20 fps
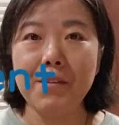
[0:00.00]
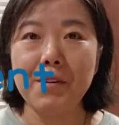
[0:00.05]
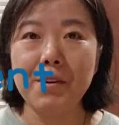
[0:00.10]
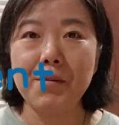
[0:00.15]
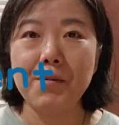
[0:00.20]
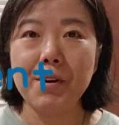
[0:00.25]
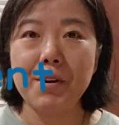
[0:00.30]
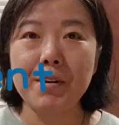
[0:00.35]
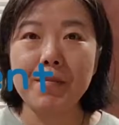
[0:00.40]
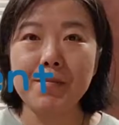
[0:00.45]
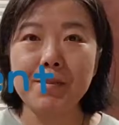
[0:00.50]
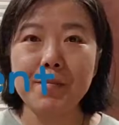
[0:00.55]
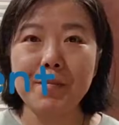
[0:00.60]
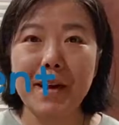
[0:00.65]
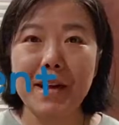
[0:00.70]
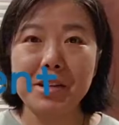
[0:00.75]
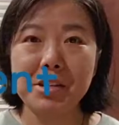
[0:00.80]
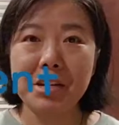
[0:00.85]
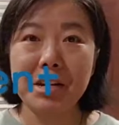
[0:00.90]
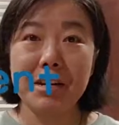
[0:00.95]
welcome to my
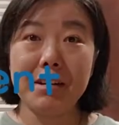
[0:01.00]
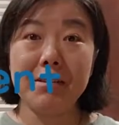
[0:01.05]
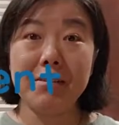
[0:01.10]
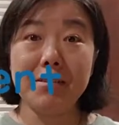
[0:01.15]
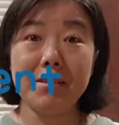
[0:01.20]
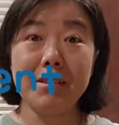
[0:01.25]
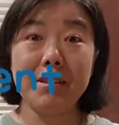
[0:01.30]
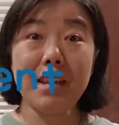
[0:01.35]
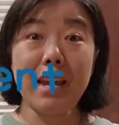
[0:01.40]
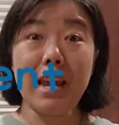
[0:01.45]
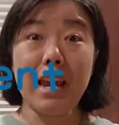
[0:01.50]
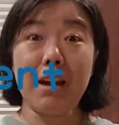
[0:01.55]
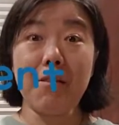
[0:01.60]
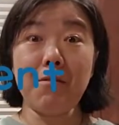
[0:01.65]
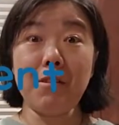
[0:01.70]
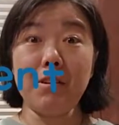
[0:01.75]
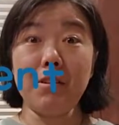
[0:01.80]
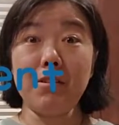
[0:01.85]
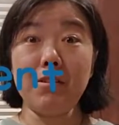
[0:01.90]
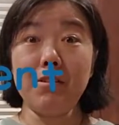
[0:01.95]
channel. Today I want to
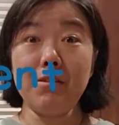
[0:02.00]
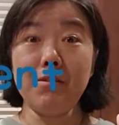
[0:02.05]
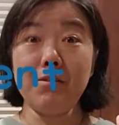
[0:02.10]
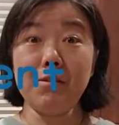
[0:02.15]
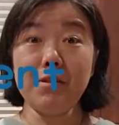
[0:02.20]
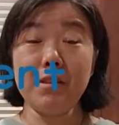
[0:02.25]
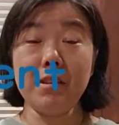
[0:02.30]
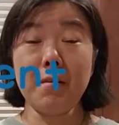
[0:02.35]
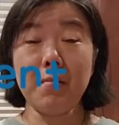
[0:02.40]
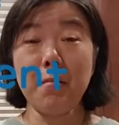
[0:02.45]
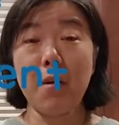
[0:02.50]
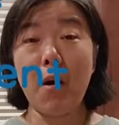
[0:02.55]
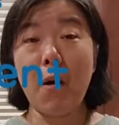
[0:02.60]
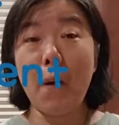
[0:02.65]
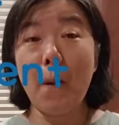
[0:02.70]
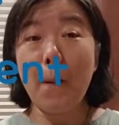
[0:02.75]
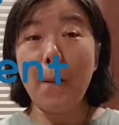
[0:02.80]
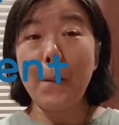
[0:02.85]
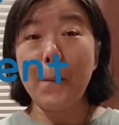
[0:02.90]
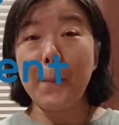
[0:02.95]
do some
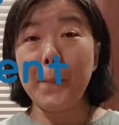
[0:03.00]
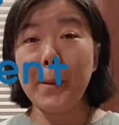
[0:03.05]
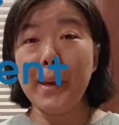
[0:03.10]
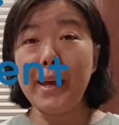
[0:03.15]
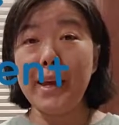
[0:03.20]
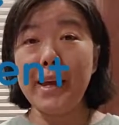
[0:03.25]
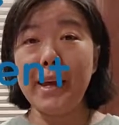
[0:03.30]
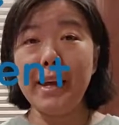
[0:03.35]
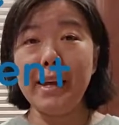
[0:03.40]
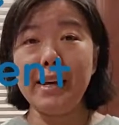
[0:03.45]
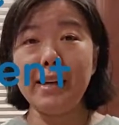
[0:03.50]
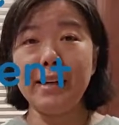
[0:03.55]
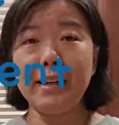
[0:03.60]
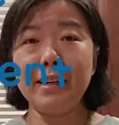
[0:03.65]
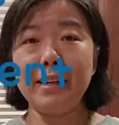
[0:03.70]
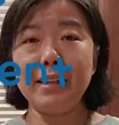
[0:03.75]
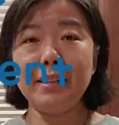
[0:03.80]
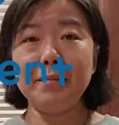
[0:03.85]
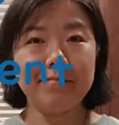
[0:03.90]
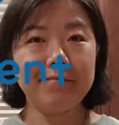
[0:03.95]
homemade
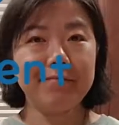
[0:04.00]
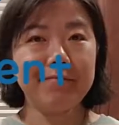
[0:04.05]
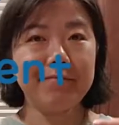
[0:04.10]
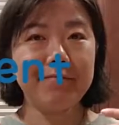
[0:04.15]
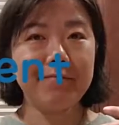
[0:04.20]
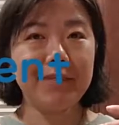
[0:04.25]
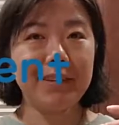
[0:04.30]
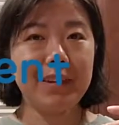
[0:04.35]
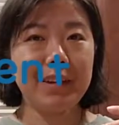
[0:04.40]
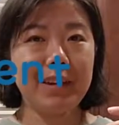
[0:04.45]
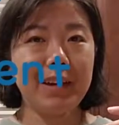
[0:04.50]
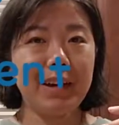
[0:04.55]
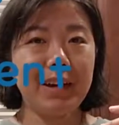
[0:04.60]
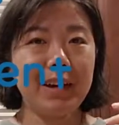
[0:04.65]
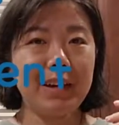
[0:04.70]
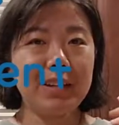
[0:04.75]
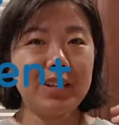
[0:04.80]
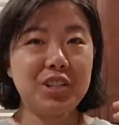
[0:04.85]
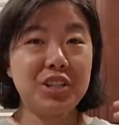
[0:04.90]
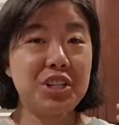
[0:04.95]

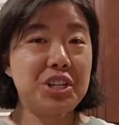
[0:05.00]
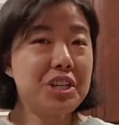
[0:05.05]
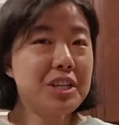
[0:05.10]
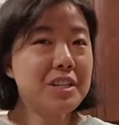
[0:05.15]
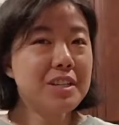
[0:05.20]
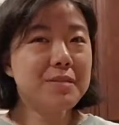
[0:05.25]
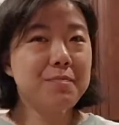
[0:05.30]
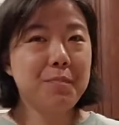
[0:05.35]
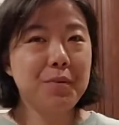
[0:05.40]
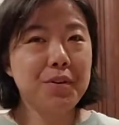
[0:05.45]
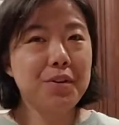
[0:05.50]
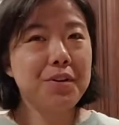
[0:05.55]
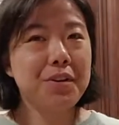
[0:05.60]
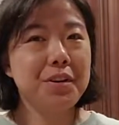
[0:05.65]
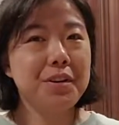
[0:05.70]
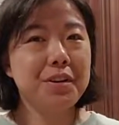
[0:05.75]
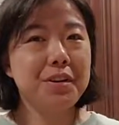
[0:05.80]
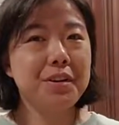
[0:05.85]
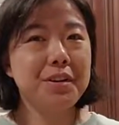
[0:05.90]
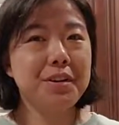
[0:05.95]

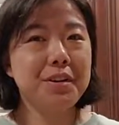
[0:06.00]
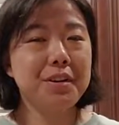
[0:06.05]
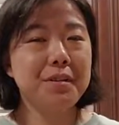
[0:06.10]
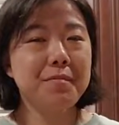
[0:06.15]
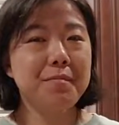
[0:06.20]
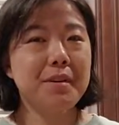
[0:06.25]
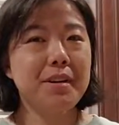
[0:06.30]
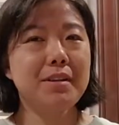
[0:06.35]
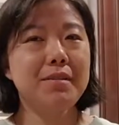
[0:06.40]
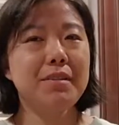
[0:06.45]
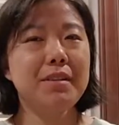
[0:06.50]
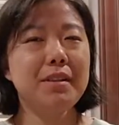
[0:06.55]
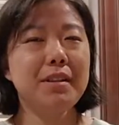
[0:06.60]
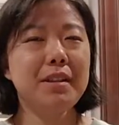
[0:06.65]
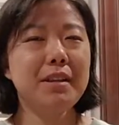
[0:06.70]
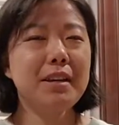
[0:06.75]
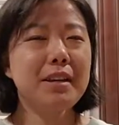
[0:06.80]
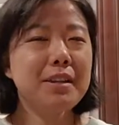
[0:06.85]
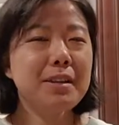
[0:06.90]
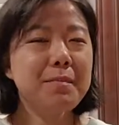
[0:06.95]
cheeseburger, but a
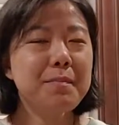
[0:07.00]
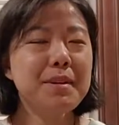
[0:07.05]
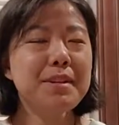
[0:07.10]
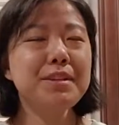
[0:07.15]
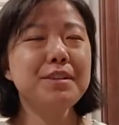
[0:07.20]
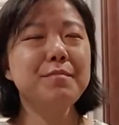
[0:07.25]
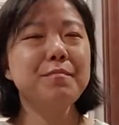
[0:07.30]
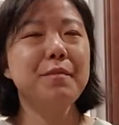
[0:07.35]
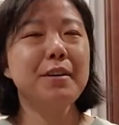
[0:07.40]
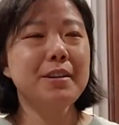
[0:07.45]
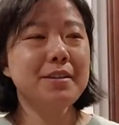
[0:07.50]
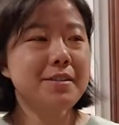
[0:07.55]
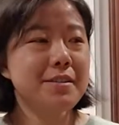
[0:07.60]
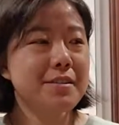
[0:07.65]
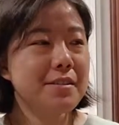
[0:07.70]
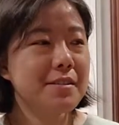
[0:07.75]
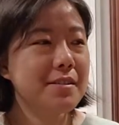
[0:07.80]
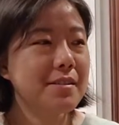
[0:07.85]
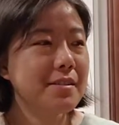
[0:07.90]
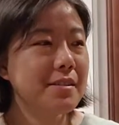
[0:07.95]
little bit
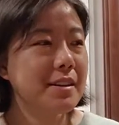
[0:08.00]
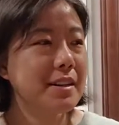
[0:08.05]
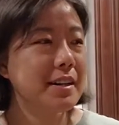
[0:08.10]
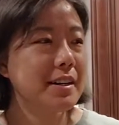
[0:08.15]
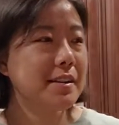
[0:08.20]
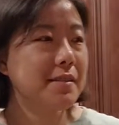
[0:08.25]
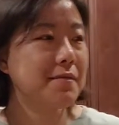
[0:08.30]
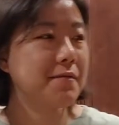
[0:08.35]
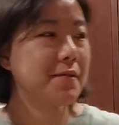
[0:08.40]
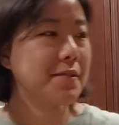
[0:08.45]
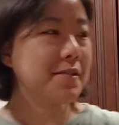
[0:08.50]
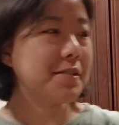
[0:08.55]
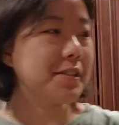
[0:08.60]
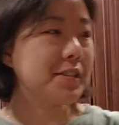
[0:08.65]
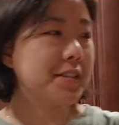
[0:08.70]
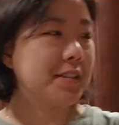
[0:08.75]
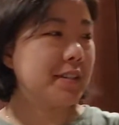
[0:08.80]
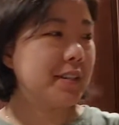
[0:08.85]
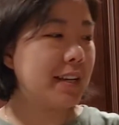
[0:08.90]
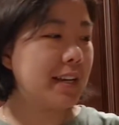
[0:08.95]
special. First,
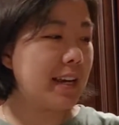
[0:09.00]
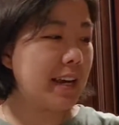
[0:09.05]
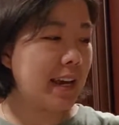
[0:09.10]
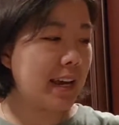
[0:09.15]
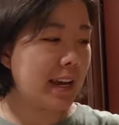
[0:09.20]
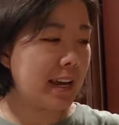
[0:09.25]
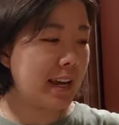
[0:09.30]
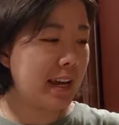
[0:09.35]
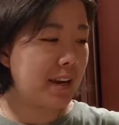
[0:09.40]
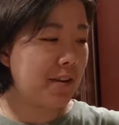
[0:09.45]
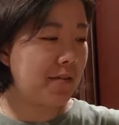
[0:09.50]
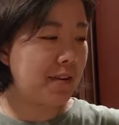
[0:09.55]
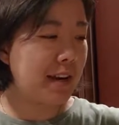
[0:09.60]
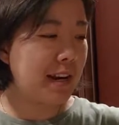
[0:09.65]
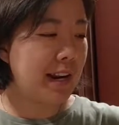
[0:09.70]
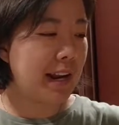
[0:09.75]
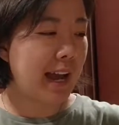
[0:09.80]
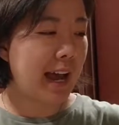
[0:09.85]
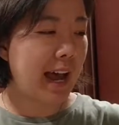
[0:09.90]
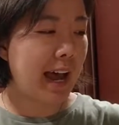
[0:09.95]
the ingredient
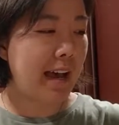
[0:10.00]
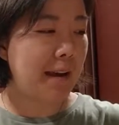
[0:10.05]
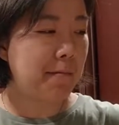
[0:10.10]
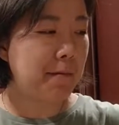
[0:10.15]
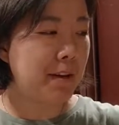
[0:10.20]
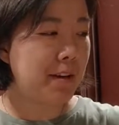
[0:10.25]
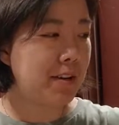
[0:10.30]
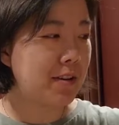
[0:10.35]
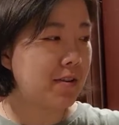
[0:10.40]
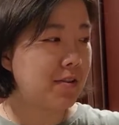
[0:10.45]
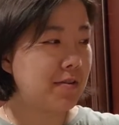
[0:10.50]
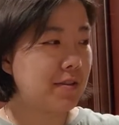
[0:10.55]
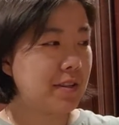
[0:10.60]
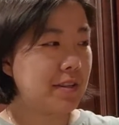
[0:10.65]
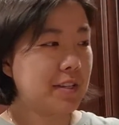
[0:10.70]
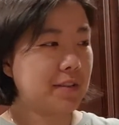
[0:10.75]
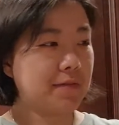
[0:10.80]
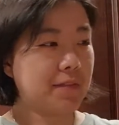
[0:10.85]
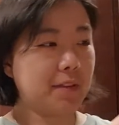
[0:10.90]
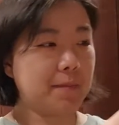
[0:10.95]
I'm going to use is
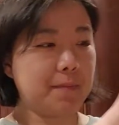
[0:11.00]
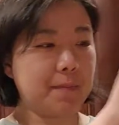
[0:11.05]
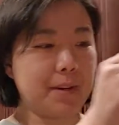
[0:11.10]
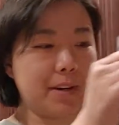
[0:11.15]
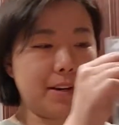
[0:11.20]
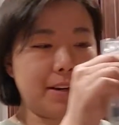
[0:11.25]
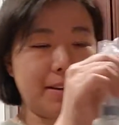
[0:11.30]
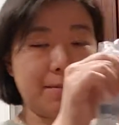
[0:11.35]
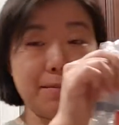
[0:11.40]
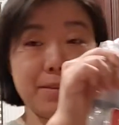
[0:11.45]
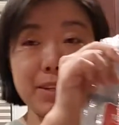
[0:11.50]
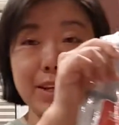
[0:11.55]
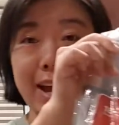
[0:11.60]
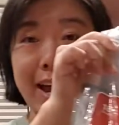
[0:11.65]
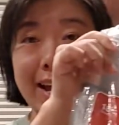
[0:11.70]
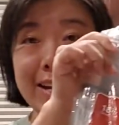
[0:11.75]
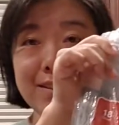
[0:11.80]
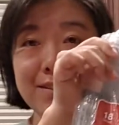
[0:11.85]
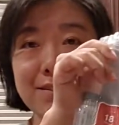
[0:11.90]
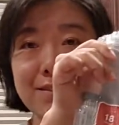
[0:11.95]
from
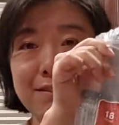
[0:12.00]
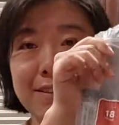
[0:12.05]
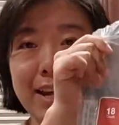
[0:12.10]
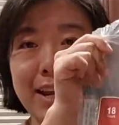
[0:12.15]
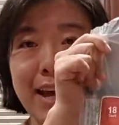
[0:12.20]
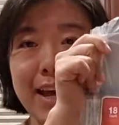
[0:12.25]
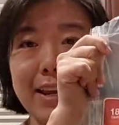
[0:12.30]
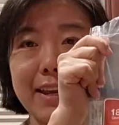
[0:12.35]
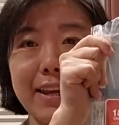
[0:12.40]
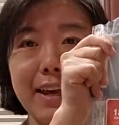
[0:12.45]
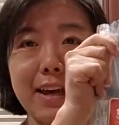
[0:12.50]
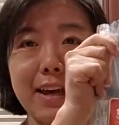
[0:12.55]
Costco that I got, the